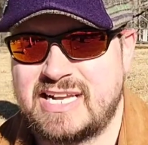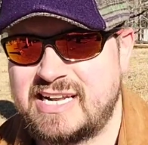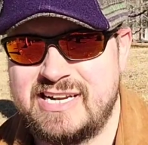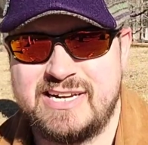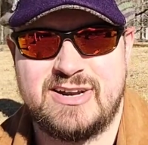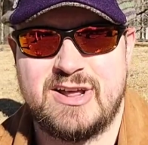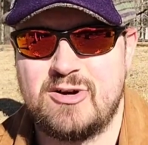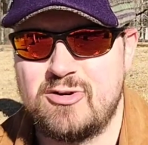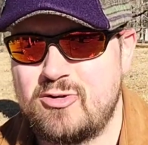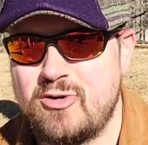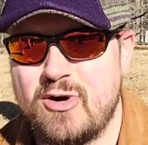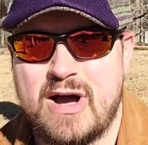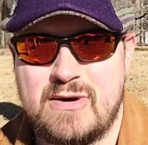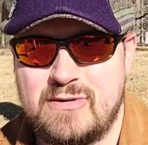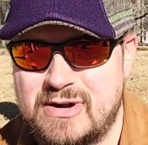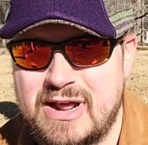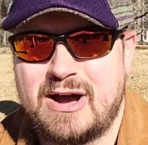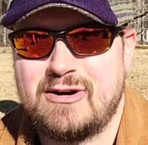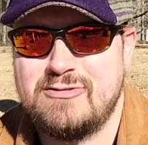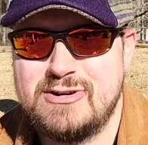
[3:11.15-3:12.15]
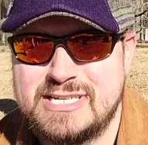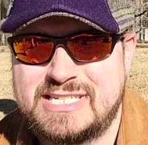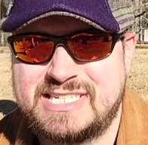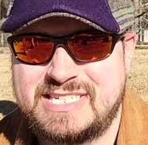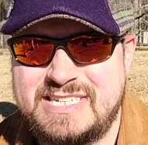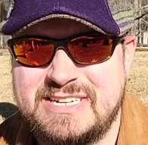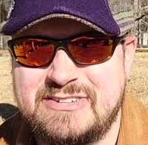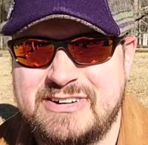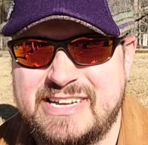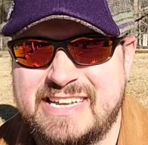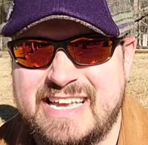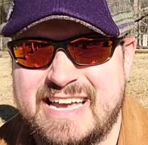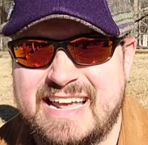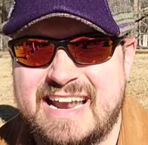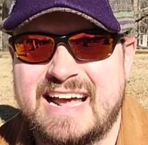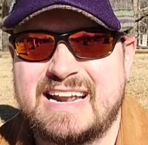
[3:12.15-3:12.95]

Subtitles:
I didn't know quite what I was doing yet.